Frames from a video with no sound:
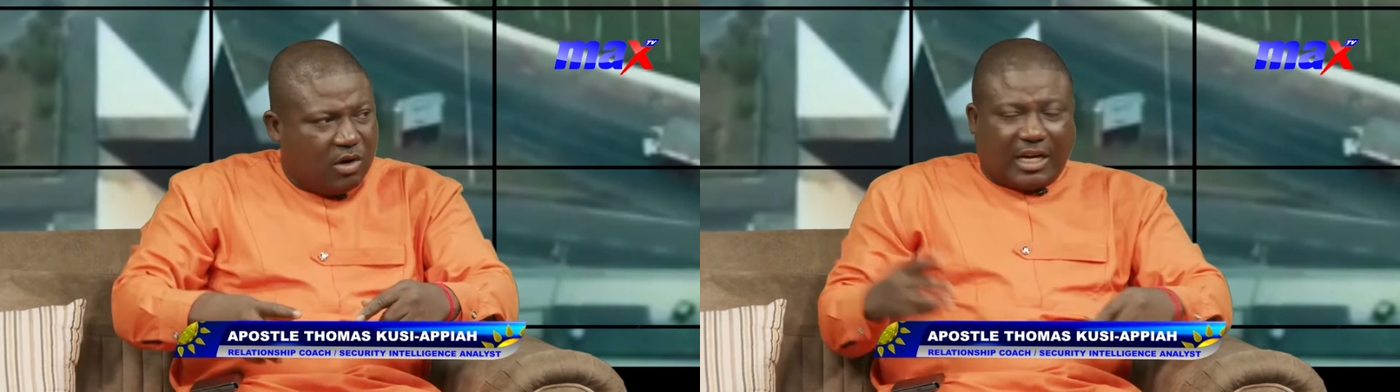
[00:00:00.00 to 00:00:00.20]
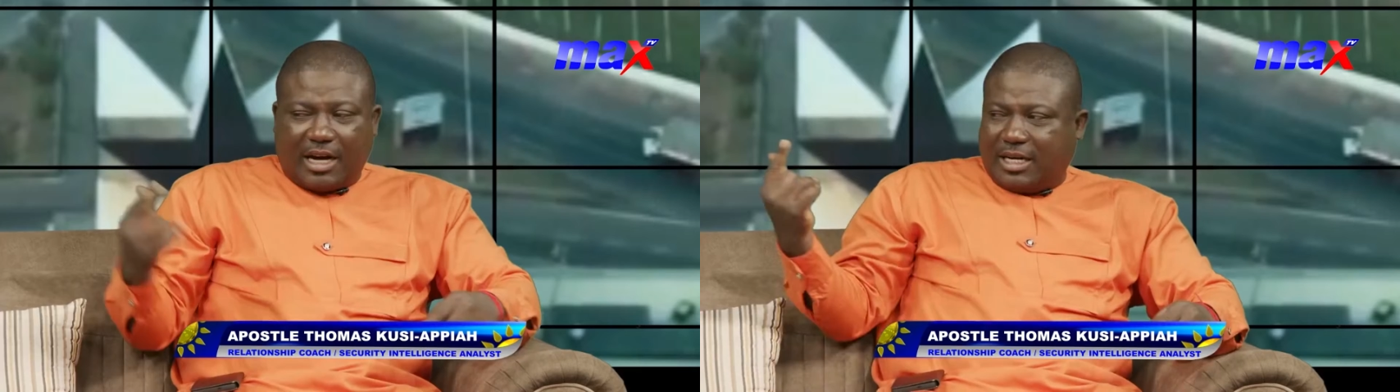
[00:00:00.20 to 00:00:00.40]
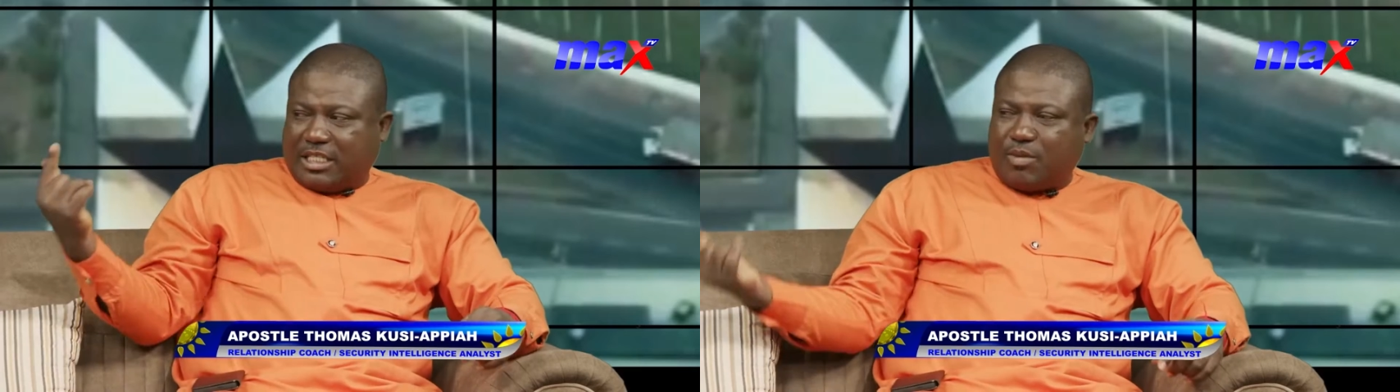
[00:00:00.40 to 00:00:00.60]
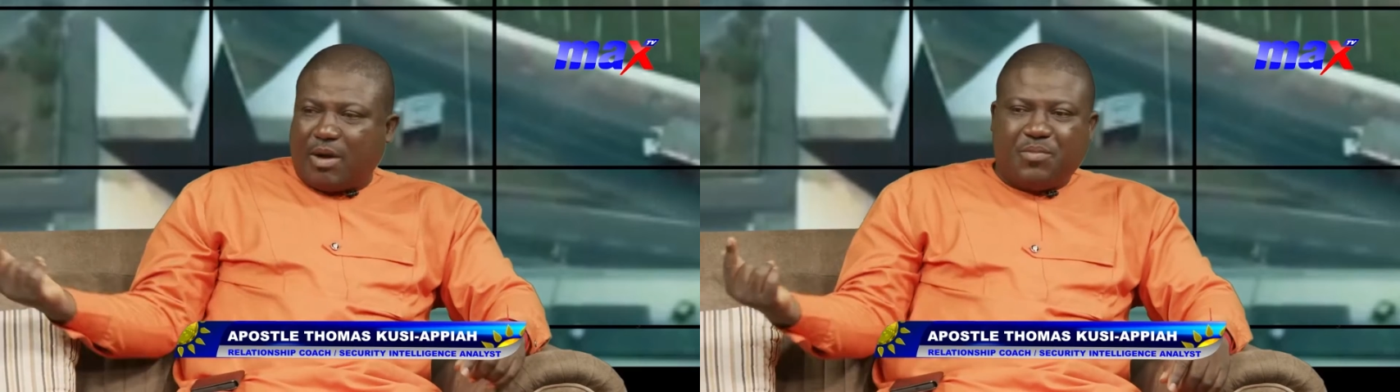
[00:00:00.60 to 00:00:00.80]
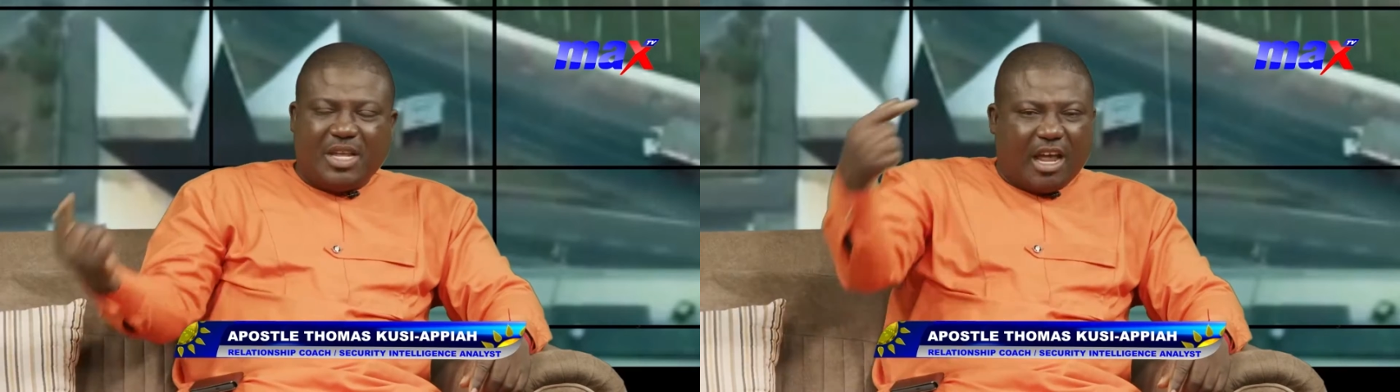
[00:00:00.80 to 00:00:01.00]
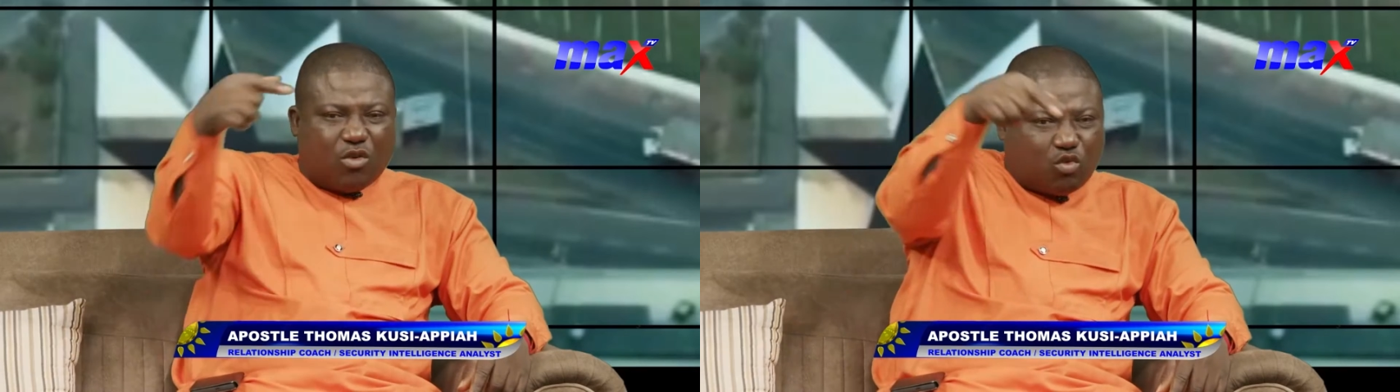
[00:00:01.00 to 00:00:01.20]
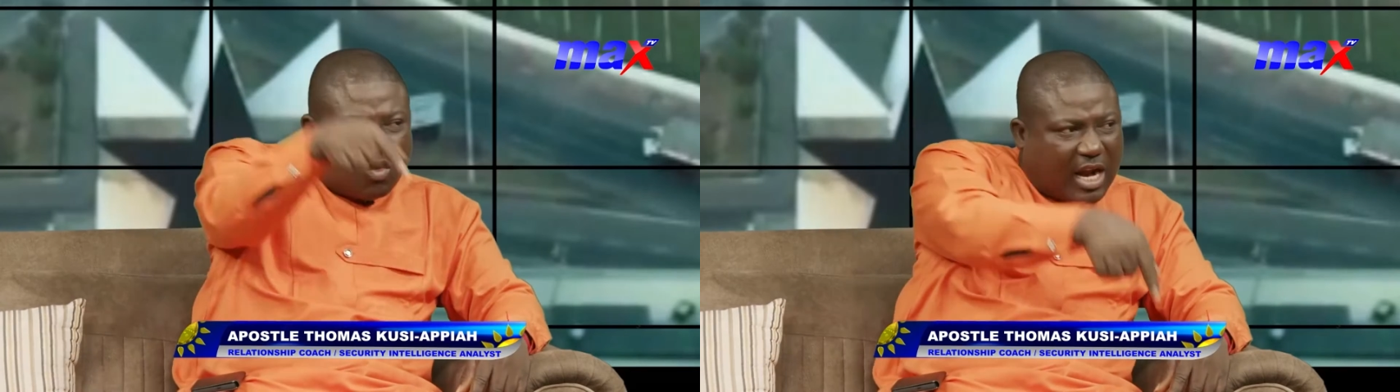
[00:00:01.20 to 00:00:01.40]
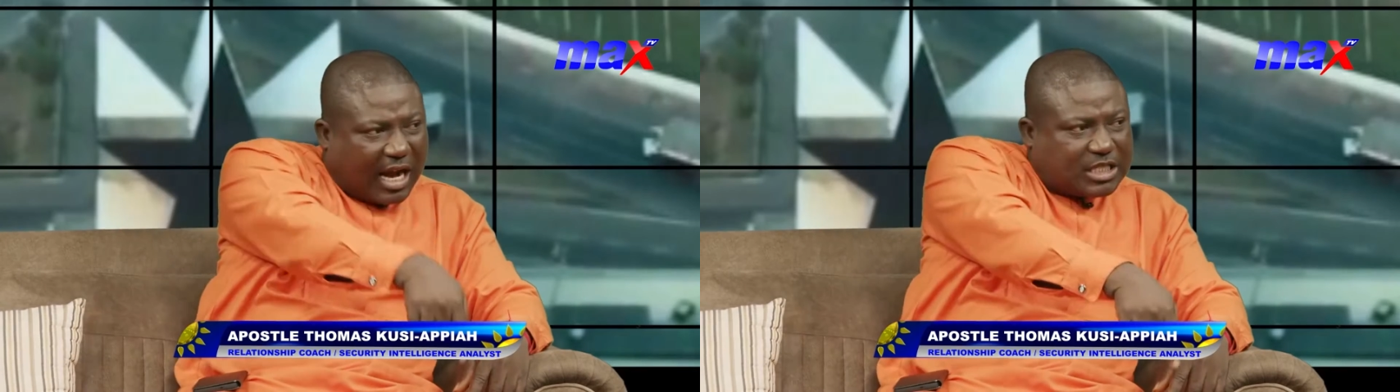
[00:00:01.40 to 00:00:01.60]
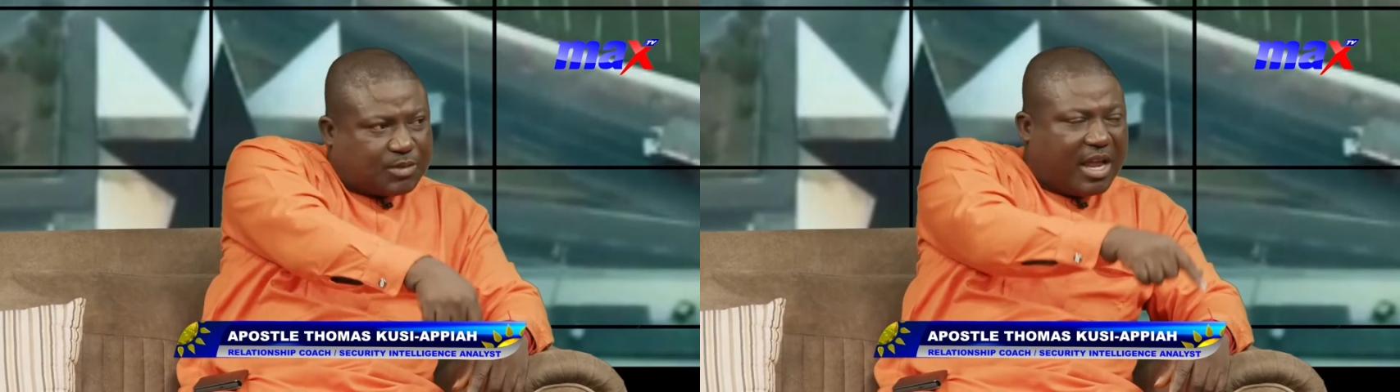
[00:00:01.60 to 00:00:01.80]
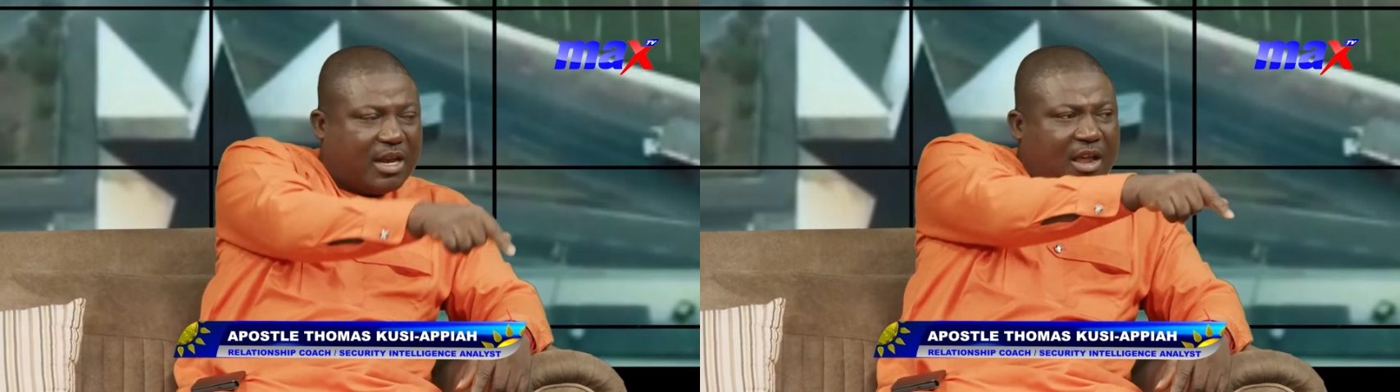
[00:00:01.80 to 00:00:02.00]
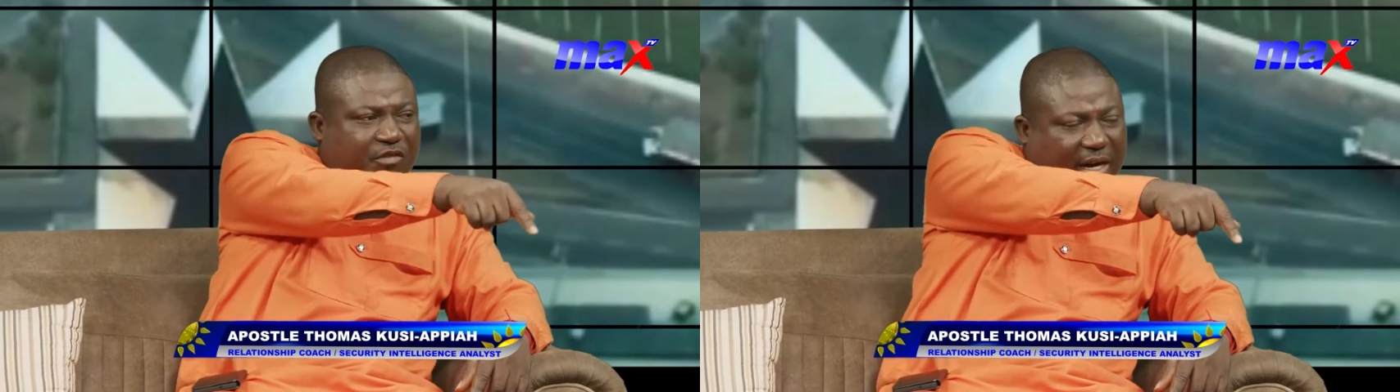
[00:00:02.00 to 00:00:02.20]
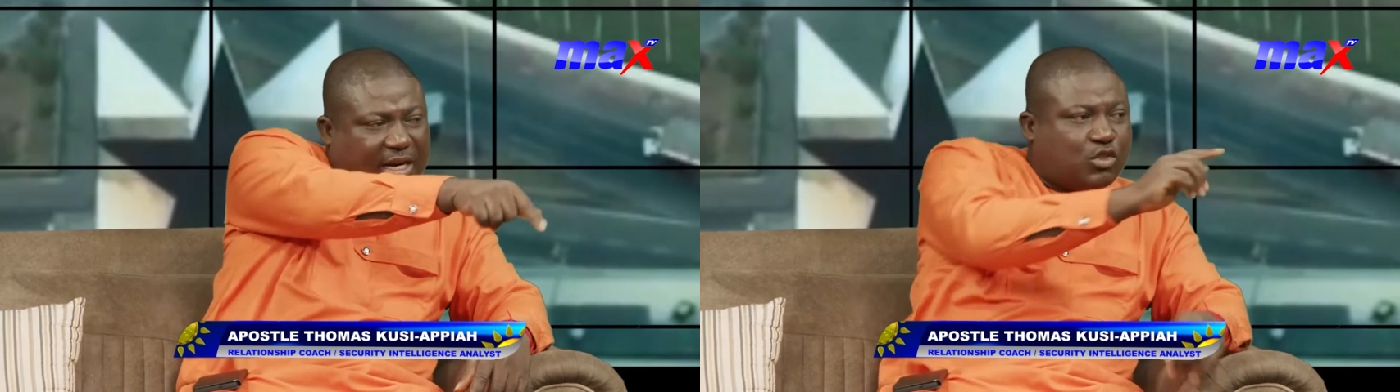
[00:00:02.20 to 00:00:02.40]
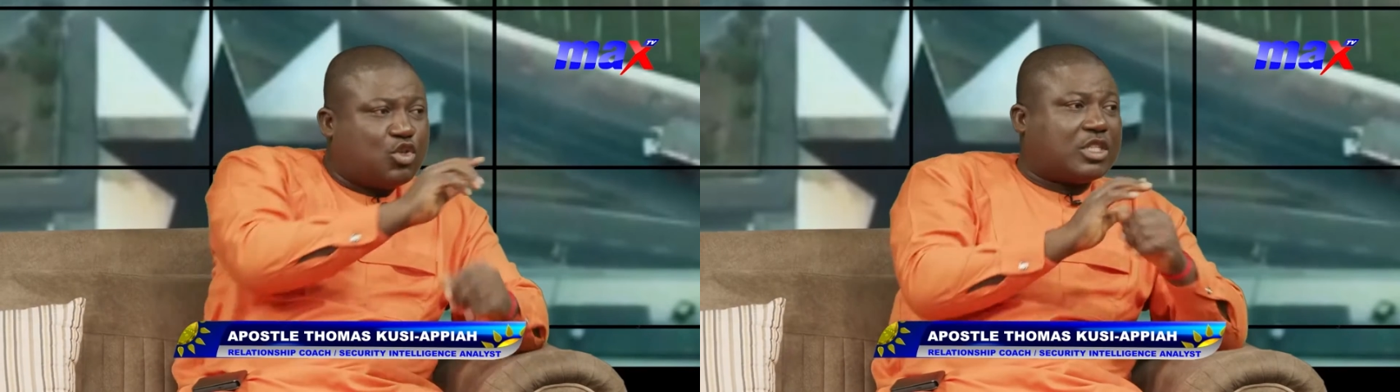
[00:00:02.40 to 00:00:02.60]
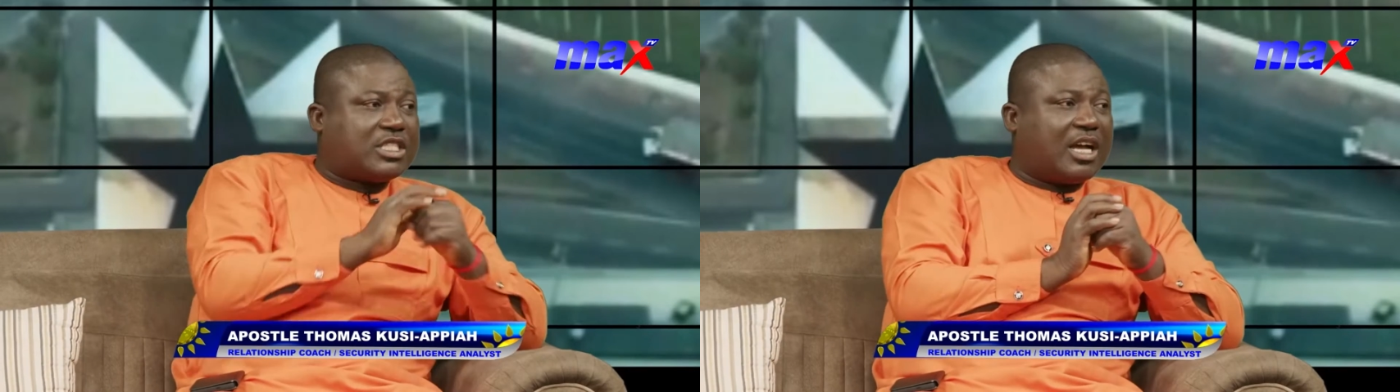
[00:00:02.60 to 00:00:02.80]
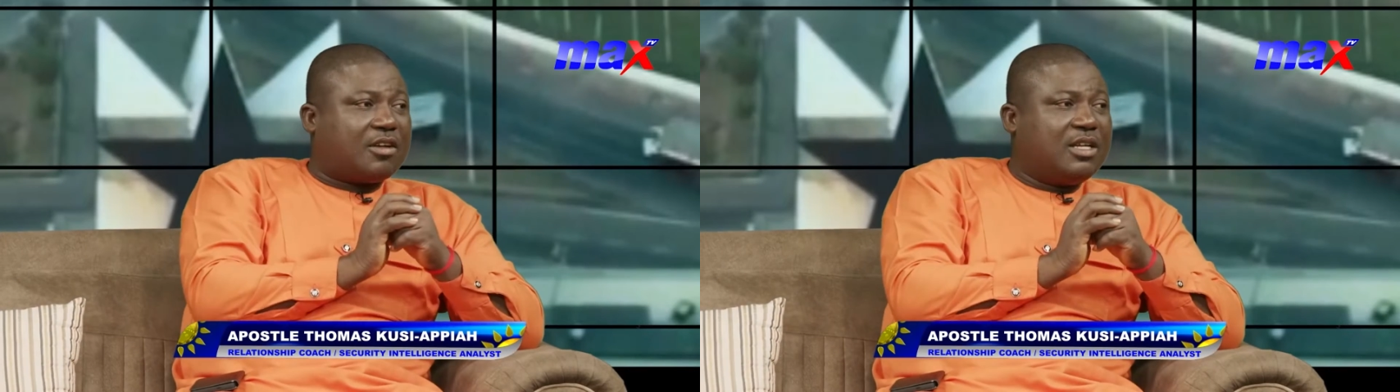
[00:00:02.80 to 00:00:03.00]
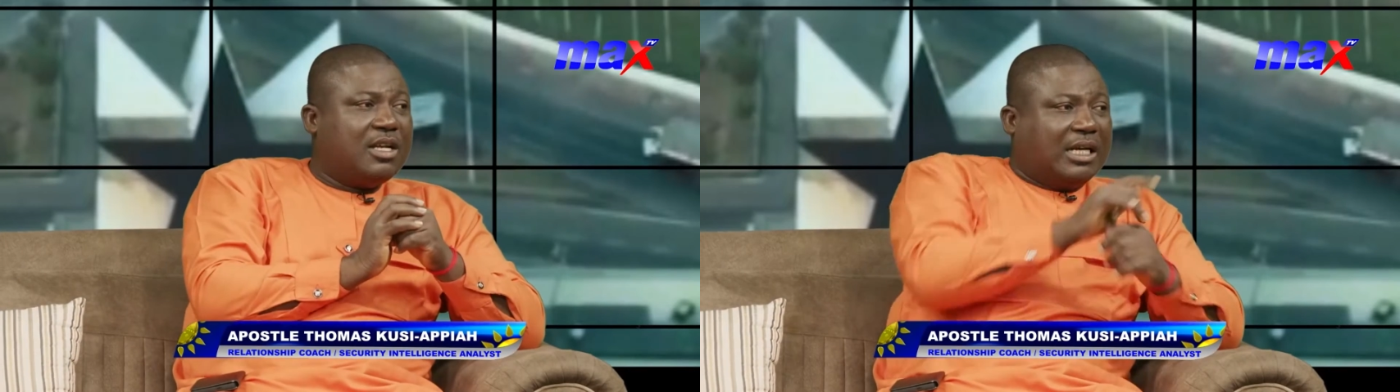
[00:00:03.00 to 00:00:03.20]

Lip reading: can this man be a good husband, father to your child?